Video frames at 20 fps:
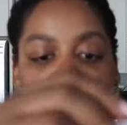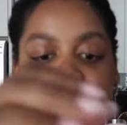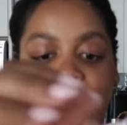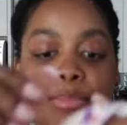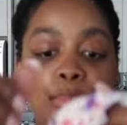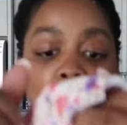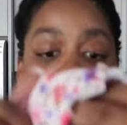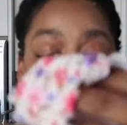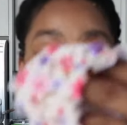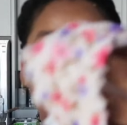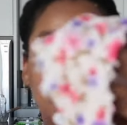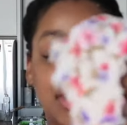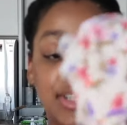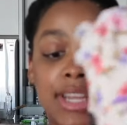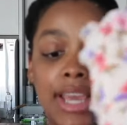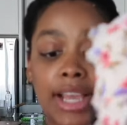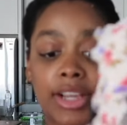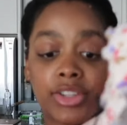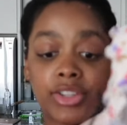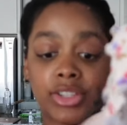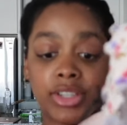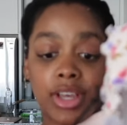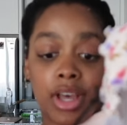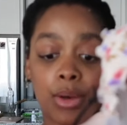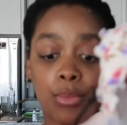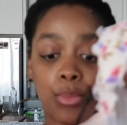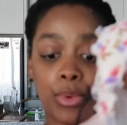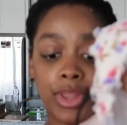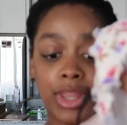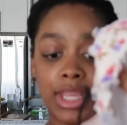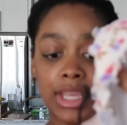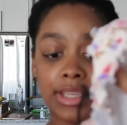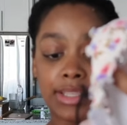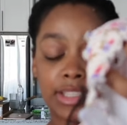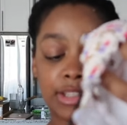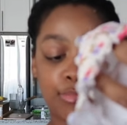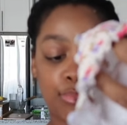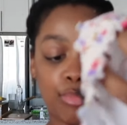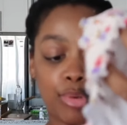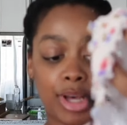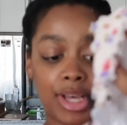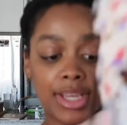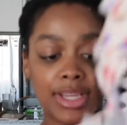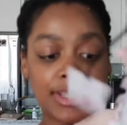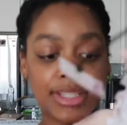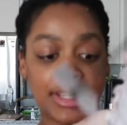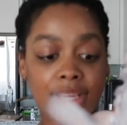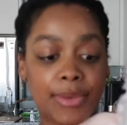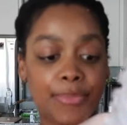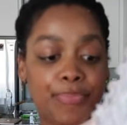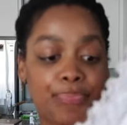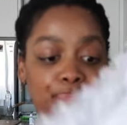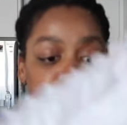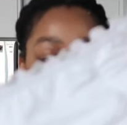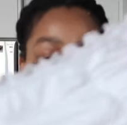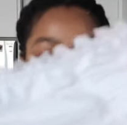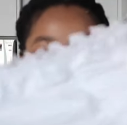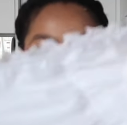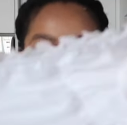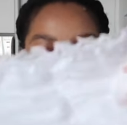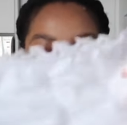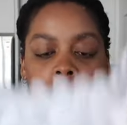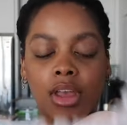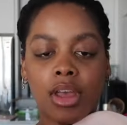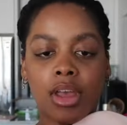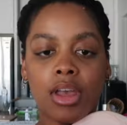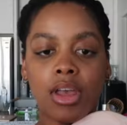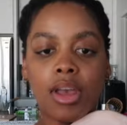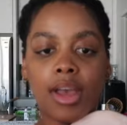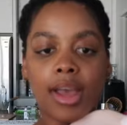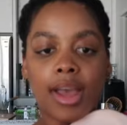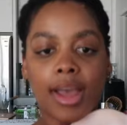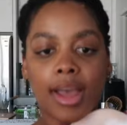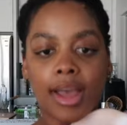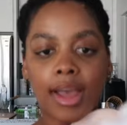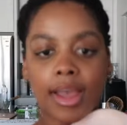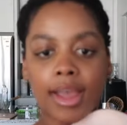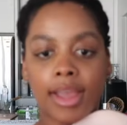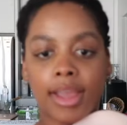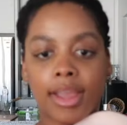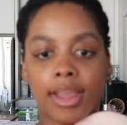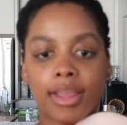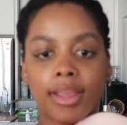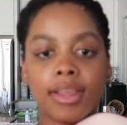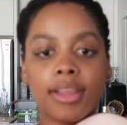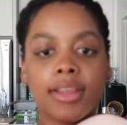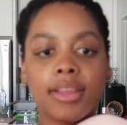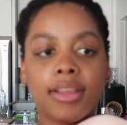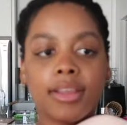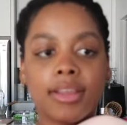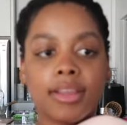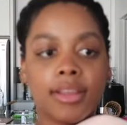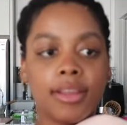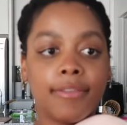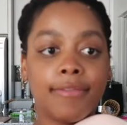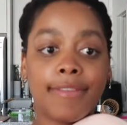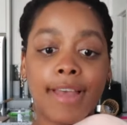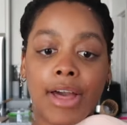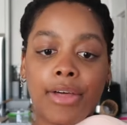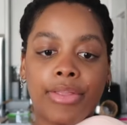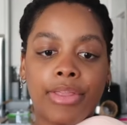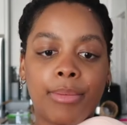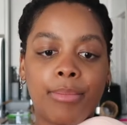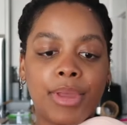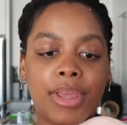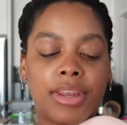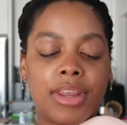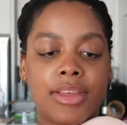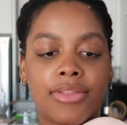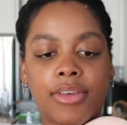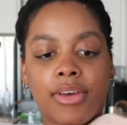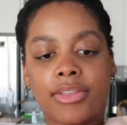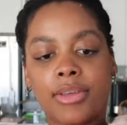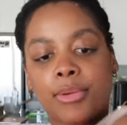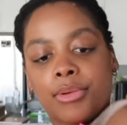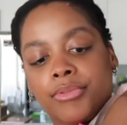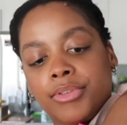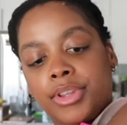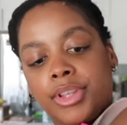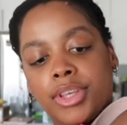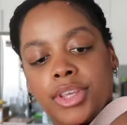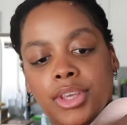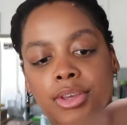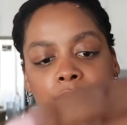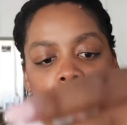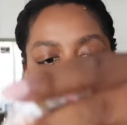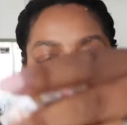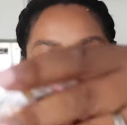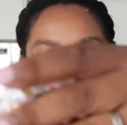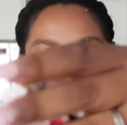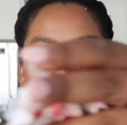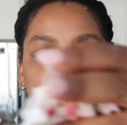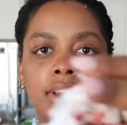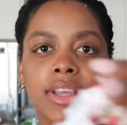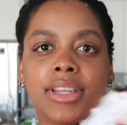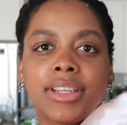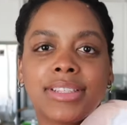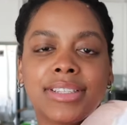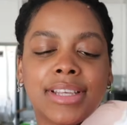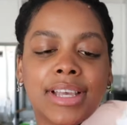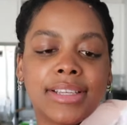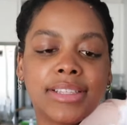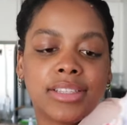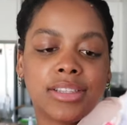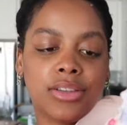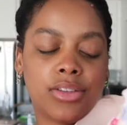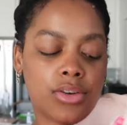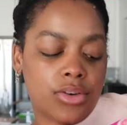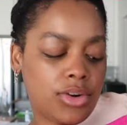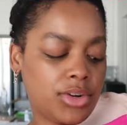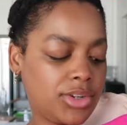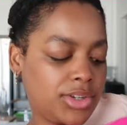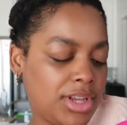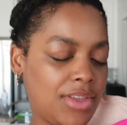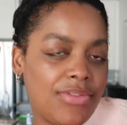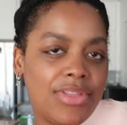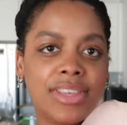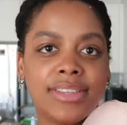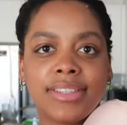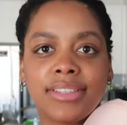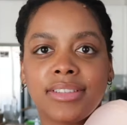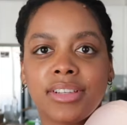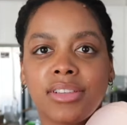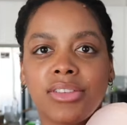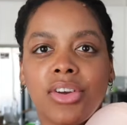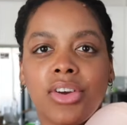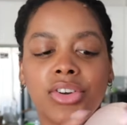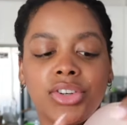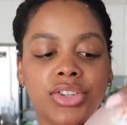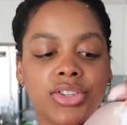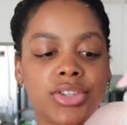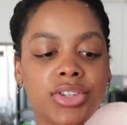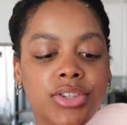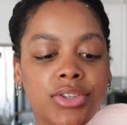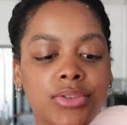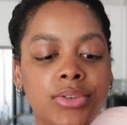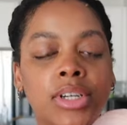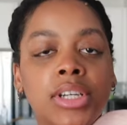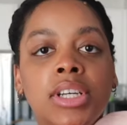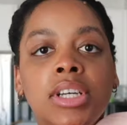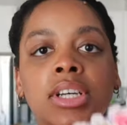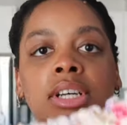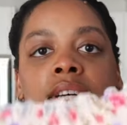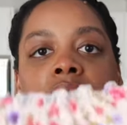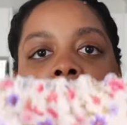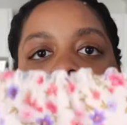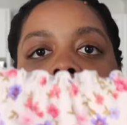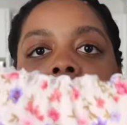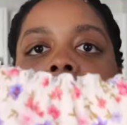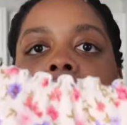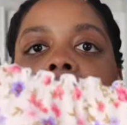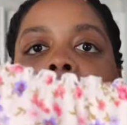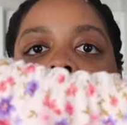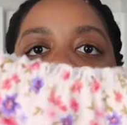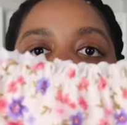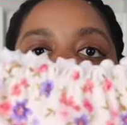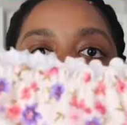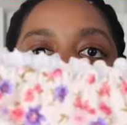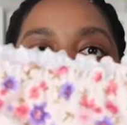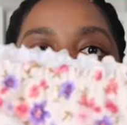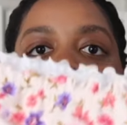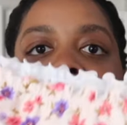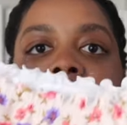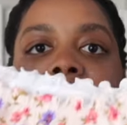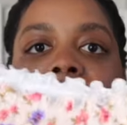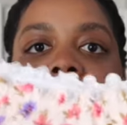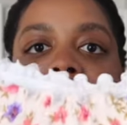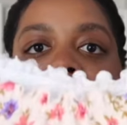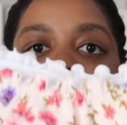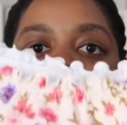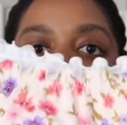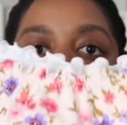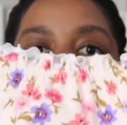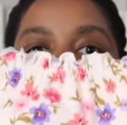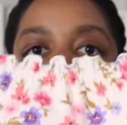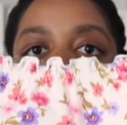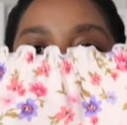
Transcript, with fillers: the bottoms didn't actually come with this, but I found them and I thought they were really cute. They're in a size large and this is a large too. Um, I always size up in